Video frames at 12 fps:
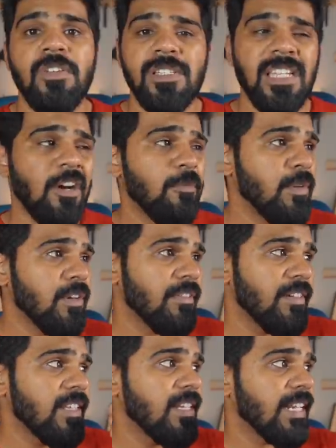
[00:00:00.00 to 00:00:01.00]
You see how
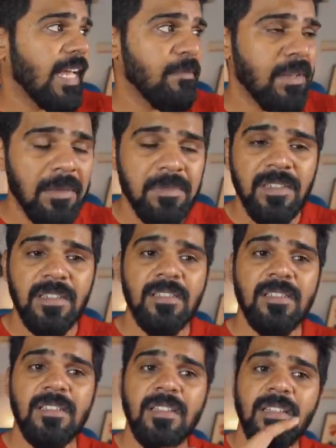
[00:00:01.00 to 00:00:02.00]
beautifully the time
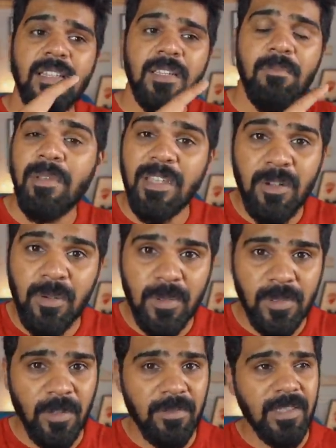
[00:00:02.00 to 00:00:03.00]
lapses, the
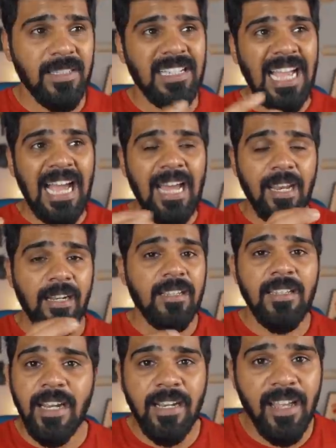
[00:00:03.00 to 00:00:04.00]
B-rolls, all this connect
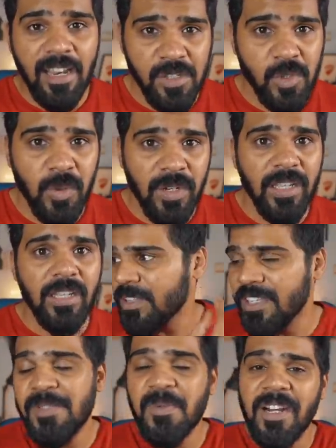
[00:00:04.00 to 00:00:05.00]
the entire story.
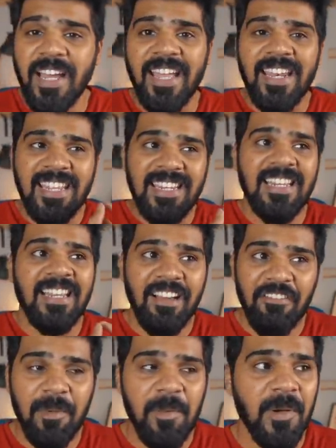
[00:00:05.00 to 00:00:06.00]
This is what I really
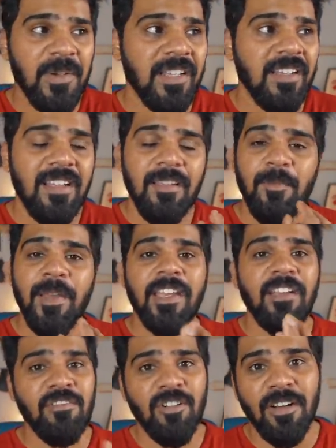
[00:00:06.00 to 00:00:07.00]
love about
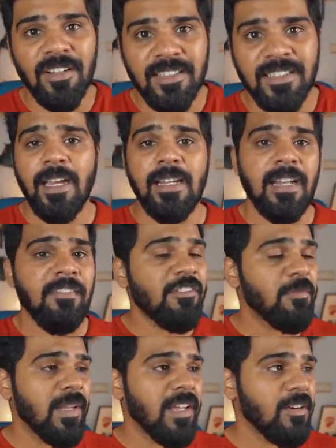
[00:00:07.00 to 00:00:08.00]
making vlogs. I love to
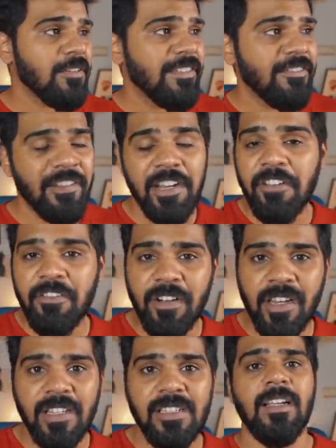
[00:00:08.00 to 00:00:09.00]
play around with video
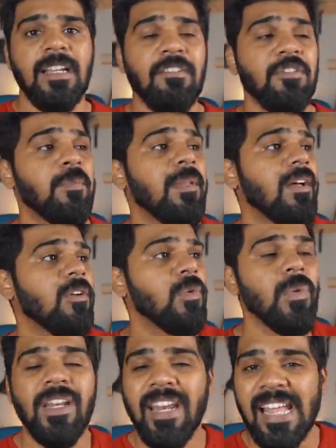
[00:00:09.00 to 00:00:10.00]
footage. I love to play around
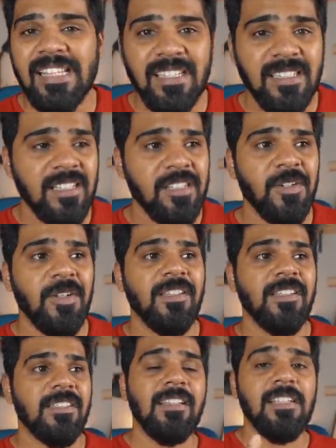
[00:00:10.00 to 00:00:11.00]
with transitions and all
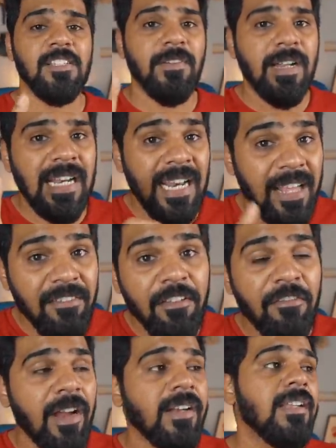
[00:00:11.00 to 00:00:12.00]
this. This is the one driving
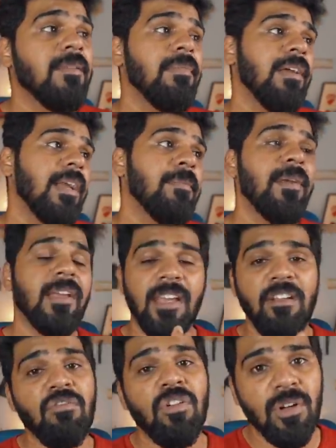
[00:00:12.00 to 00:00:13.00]
factor behind
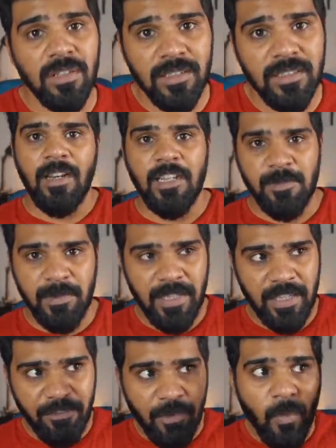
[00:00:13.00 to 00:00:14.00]
making vlogs. Trust me,
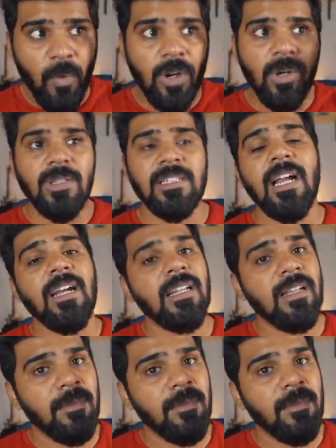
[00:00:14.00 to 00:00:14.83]
if you want to start